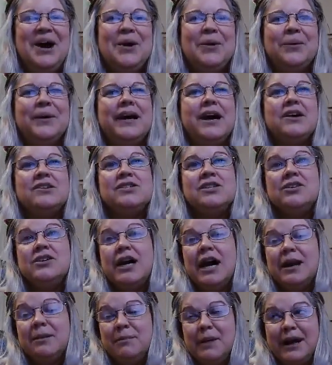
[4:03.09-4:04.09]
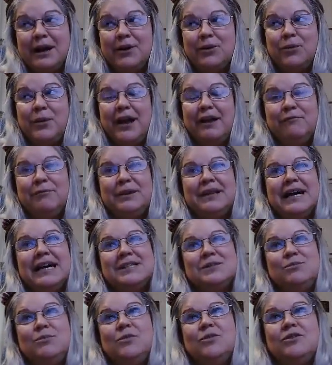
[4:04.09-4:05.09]
We also got a microwave, but
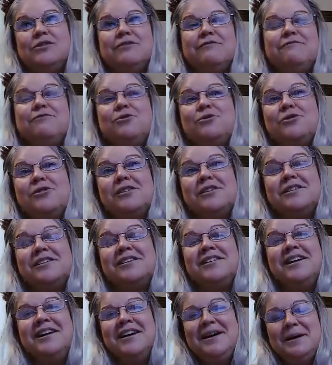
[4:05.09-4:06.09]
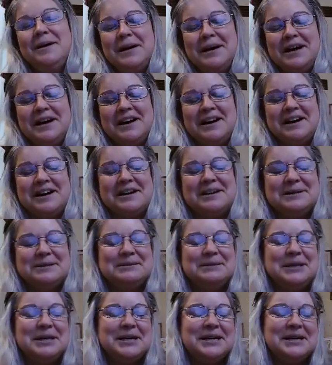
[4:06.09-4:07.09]
that's more for
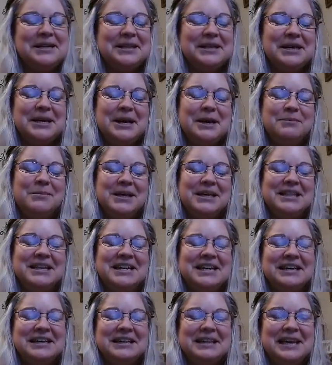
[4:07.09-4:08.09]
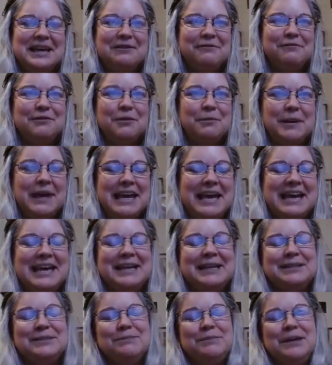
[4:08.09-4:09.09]
the hubby than for
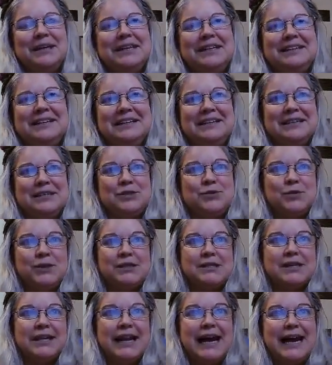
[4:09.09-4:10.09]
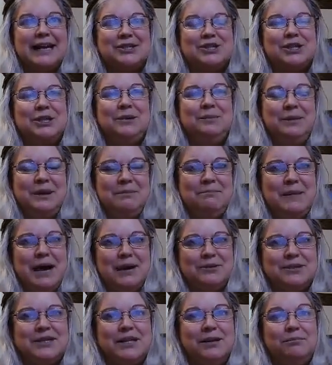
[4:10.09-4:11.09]
me. But this one's going to actually be
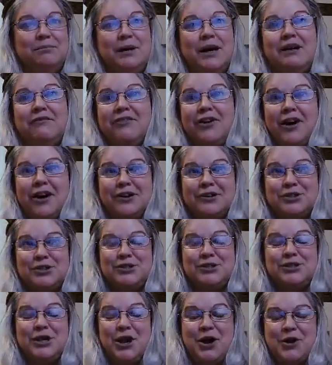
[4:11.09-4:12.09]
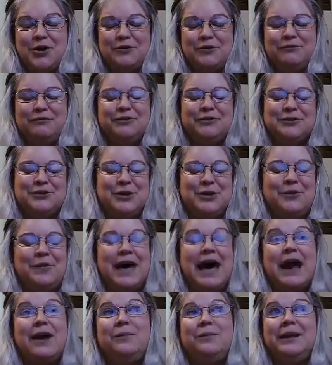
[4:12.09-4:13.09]
mounted above our stove, so
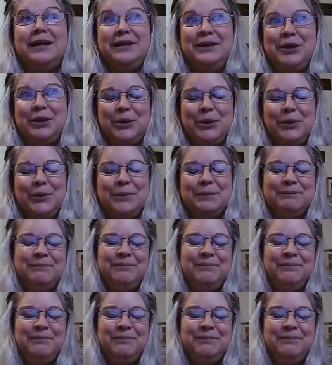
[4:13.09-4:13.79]
that'll be new.